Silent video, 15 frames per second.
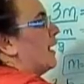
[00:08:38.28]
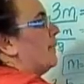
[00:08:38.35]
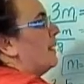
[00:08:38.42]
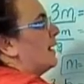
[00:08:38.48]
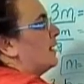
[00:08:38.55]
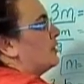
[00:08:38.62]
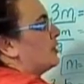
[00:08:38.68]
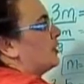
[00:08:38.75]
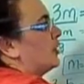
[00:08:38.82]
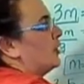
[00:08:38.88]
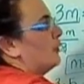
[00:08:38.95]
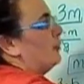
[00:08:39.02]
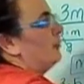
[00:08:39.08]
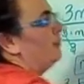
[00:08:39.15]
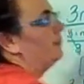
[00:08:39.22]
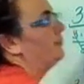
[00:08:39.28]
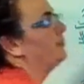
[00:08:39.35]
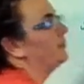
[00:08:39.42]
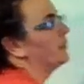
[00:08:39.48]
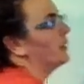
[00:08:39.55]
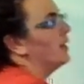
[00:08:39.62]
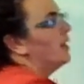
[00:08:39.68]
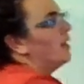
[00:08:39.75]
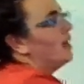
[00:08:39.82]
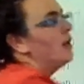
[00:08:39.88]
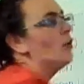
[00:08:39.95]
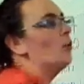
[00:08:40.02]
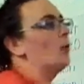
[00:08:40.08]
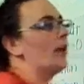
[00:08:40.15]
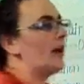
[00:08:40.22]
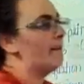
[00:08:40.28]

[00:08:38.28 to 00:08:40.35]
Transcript: by 2. When I